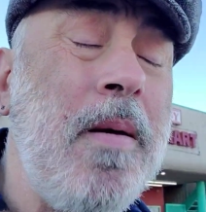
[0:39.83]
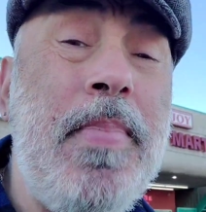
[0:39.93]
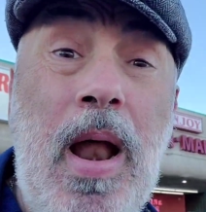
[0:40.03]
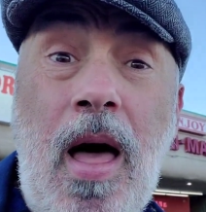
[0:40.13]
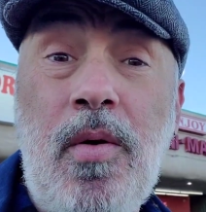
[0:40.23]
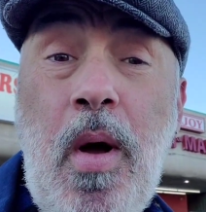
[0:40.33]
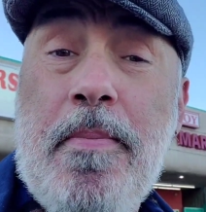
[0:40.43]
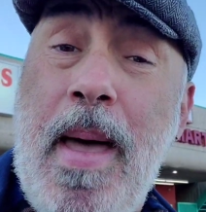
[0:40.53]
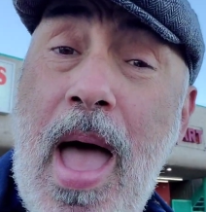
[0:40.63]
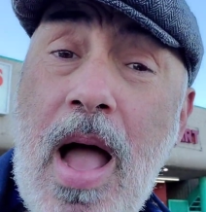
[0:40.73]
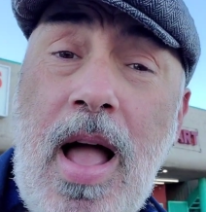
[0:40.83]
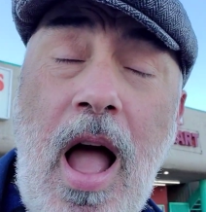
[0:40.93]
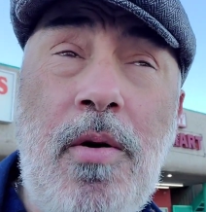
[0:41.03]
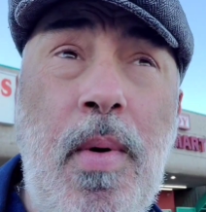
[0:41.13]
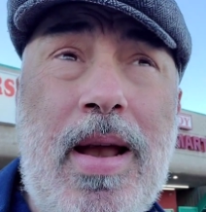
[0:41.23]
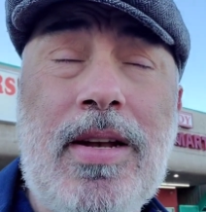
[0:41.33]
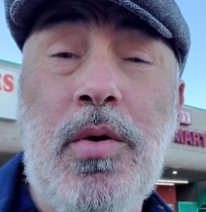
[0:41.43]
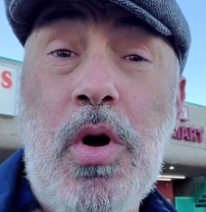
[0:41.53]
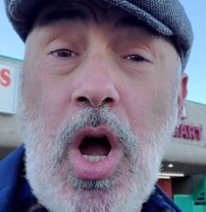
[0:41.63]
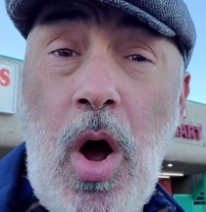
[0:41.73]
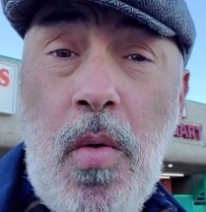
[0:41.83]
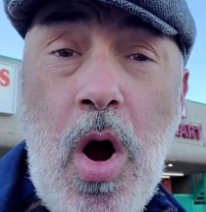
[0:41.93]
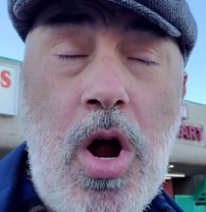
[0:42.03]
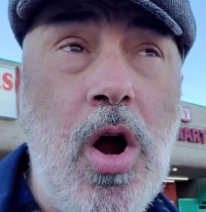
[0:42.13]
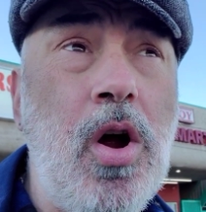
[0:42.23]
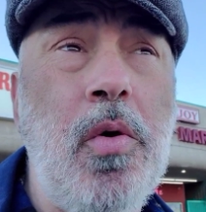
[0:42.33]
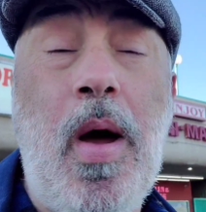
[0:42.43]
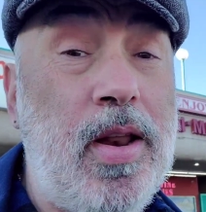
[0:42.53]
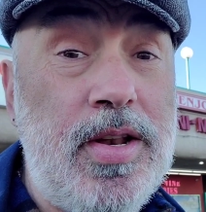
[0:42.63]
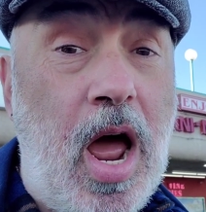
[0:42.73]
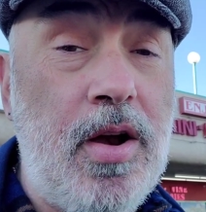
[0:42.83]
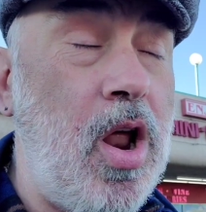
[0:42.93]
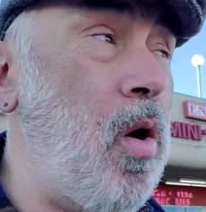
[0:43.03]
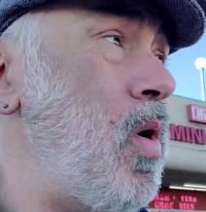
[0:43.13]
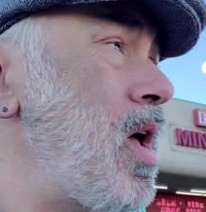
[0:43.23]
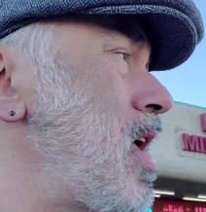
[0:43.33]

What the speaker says: but on the way back, I ran into a coworker who I did not know.